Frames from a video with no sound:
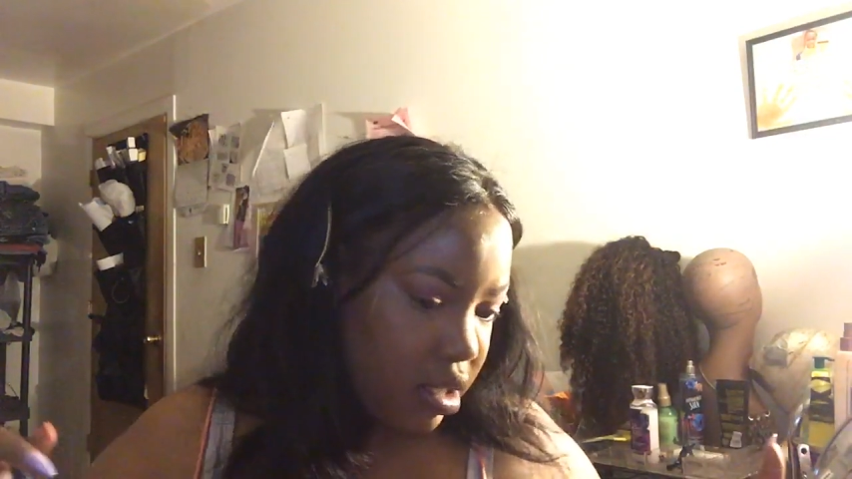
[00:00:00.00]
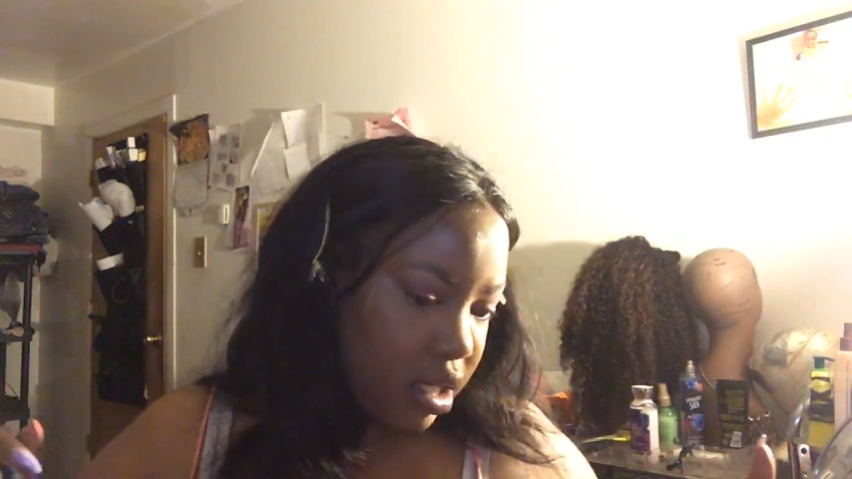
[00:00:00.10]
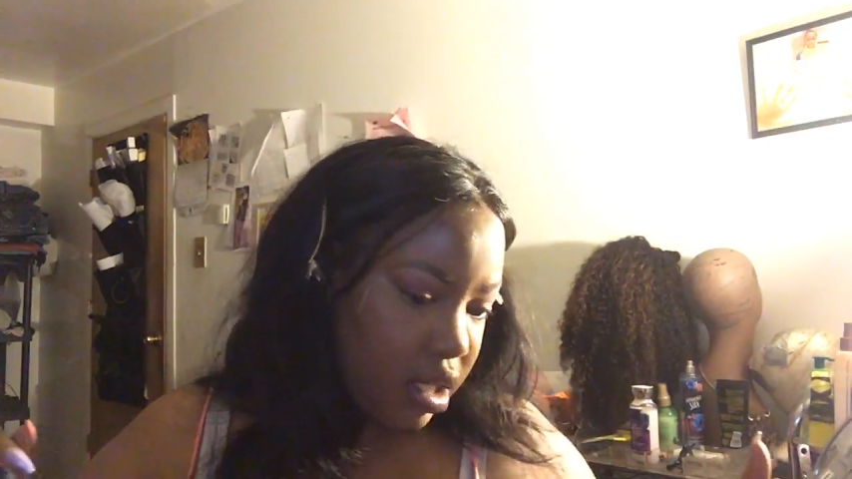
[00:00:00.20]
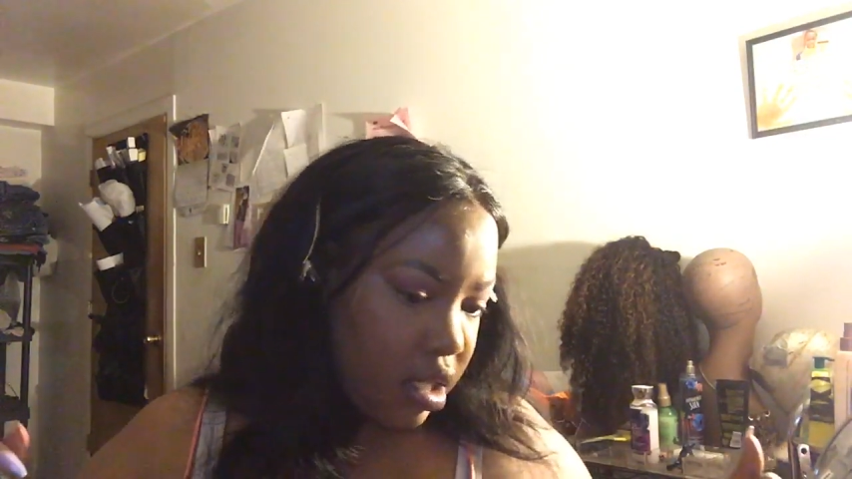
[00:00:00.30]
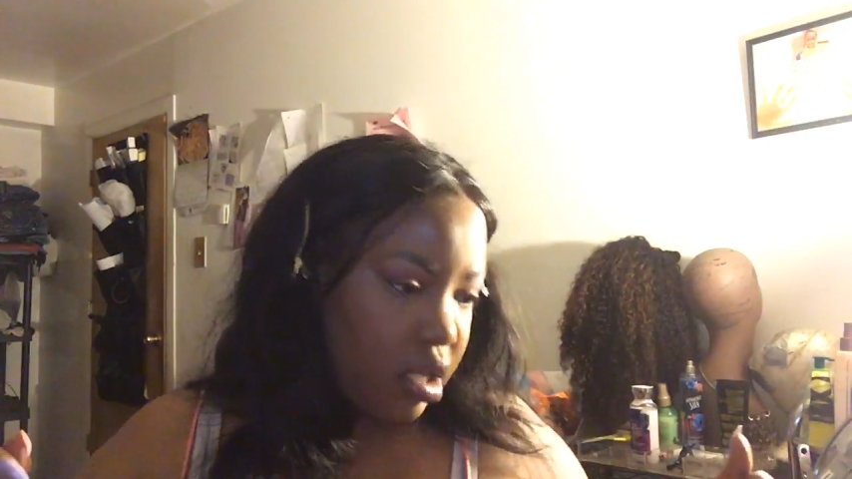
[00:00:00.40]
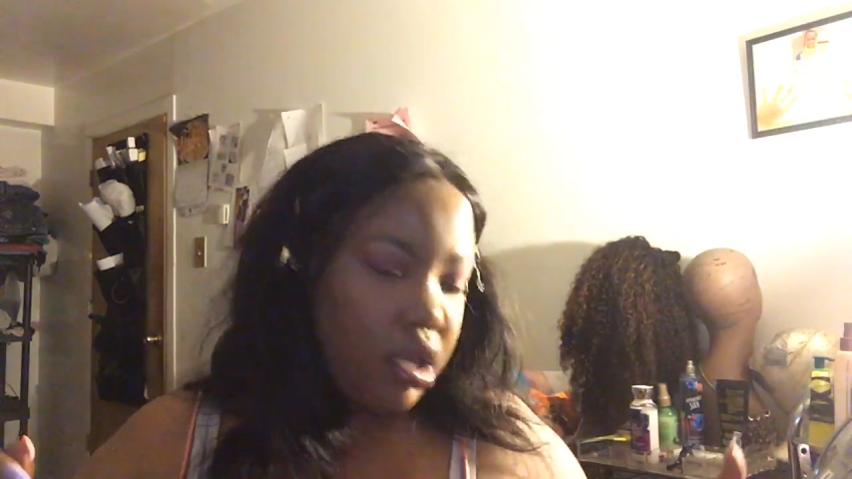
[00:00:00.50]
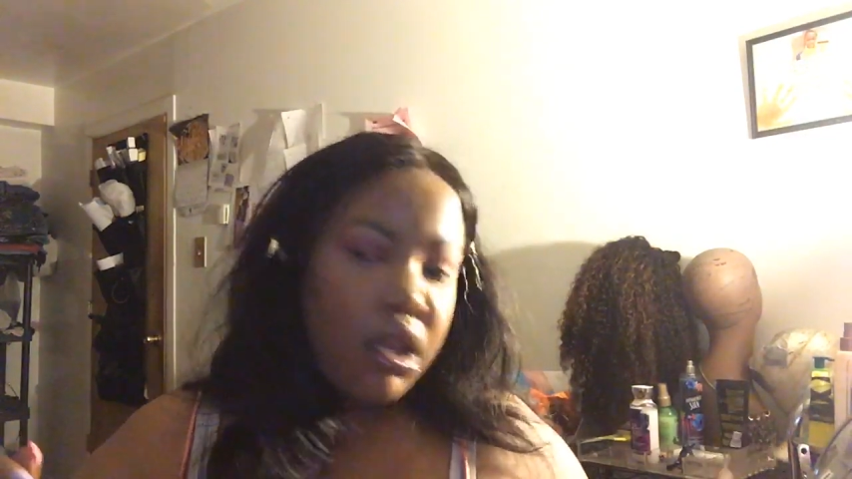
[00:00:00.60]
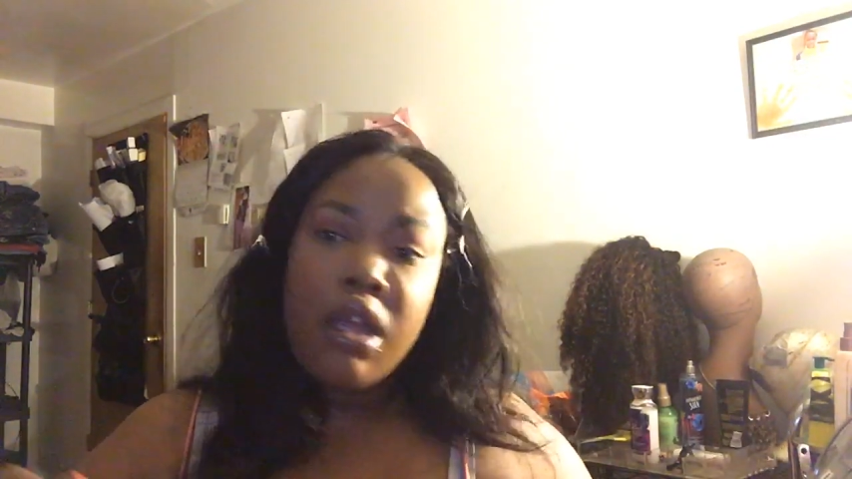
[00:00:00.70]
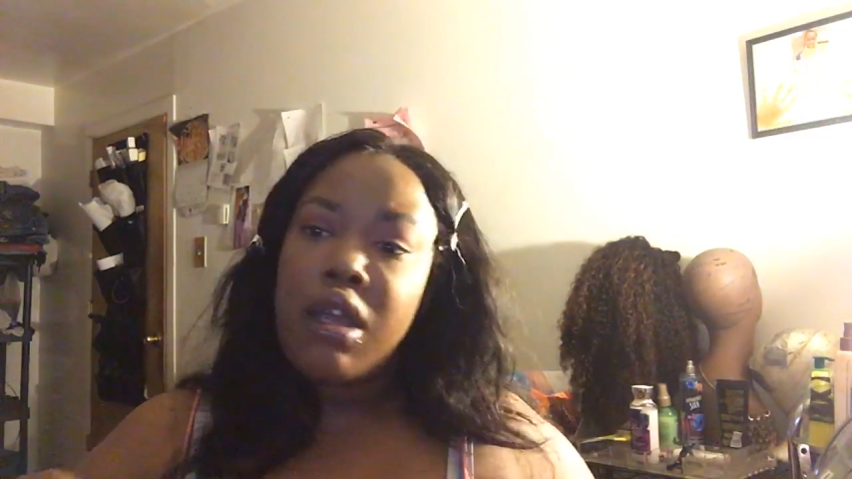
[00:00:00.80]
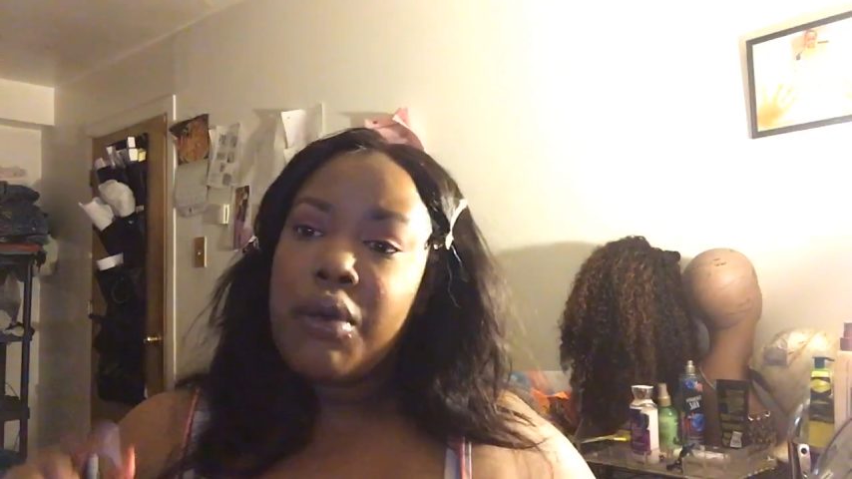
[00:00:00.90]
then
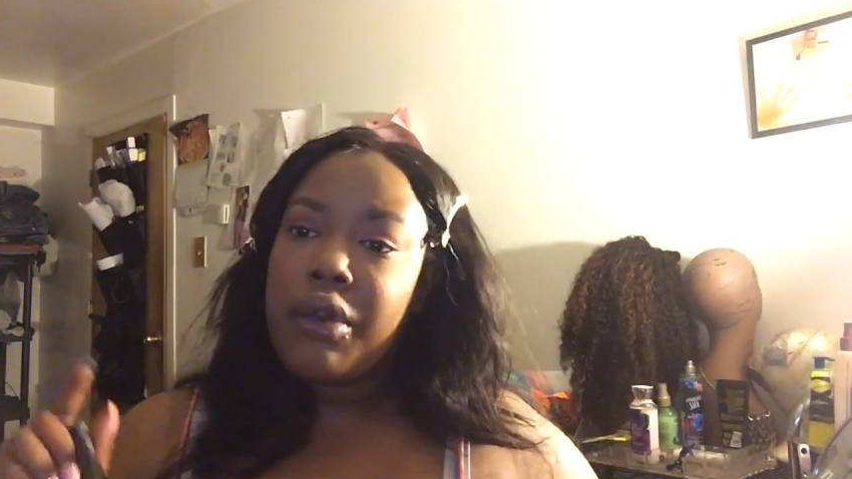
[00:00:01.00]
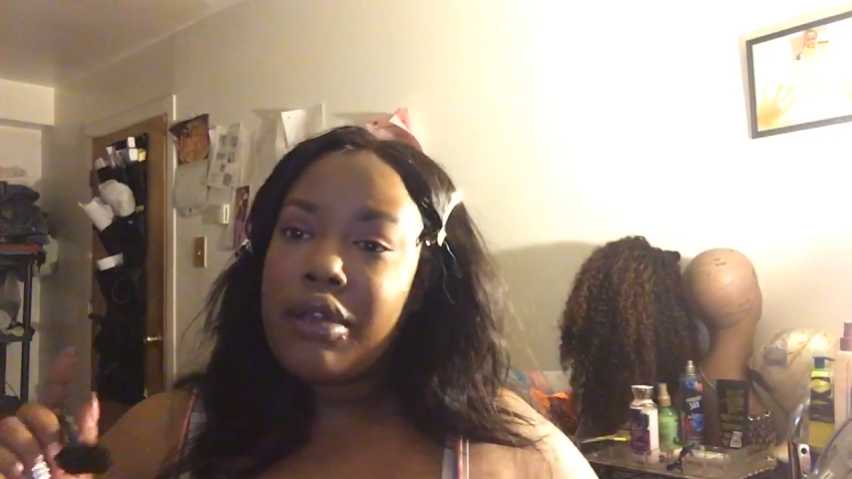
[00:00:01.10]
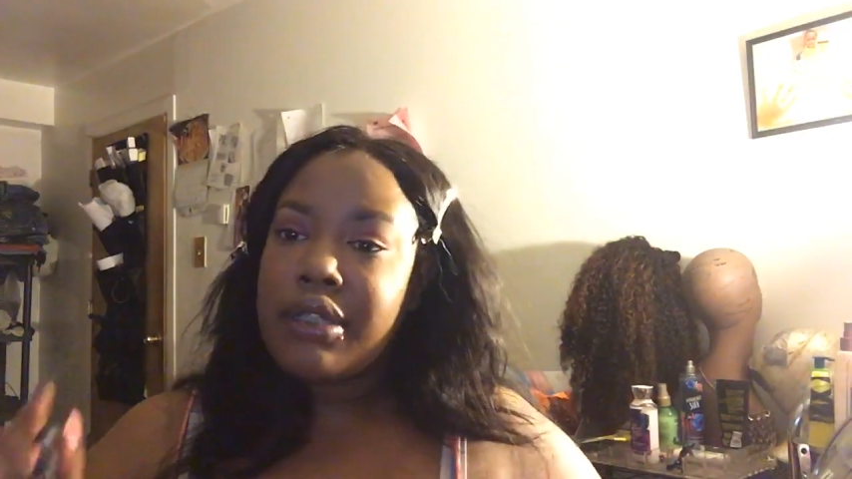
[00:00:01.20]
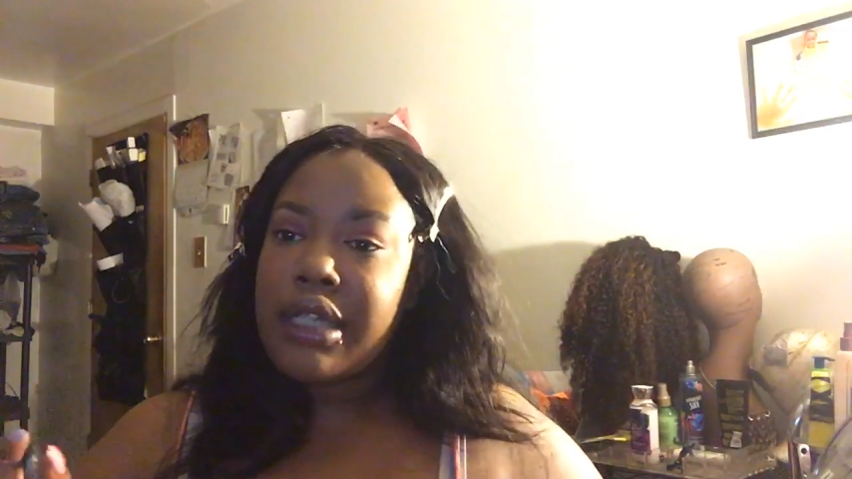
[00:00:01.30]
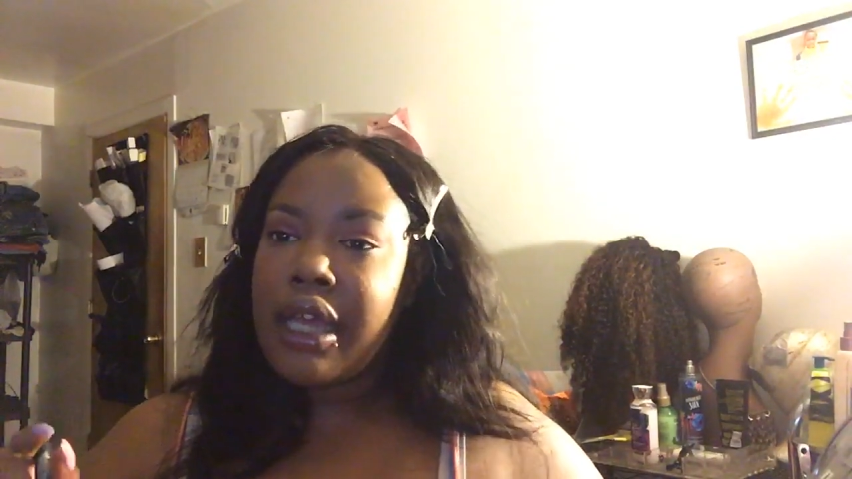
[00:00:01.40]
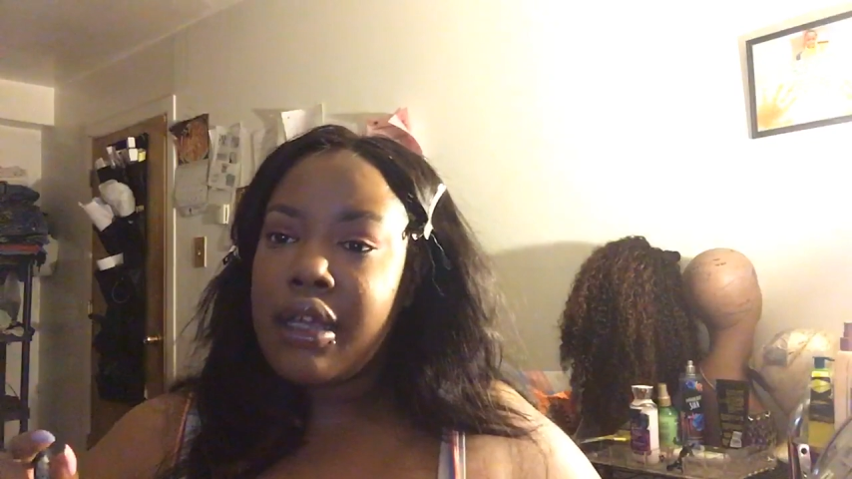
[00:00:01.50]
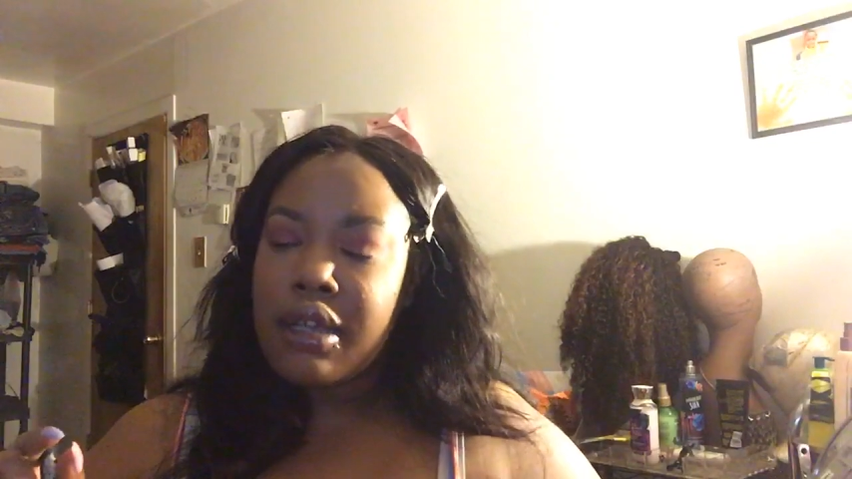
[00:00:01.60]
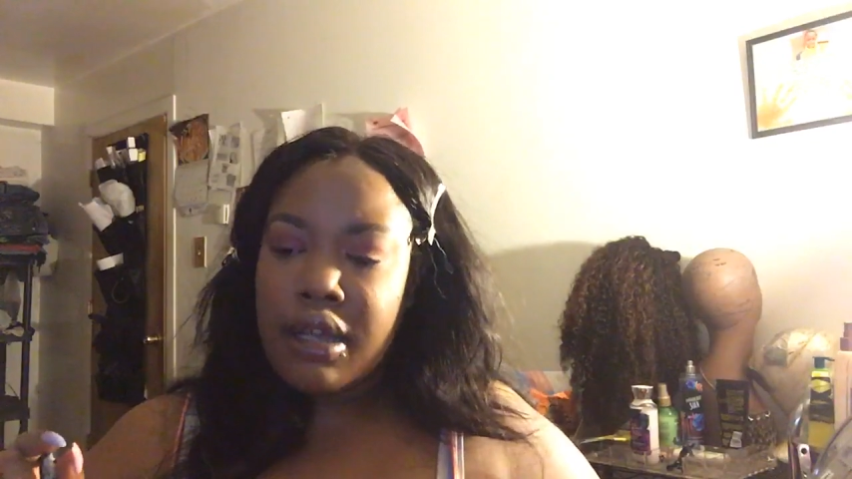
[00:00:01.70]
we'll take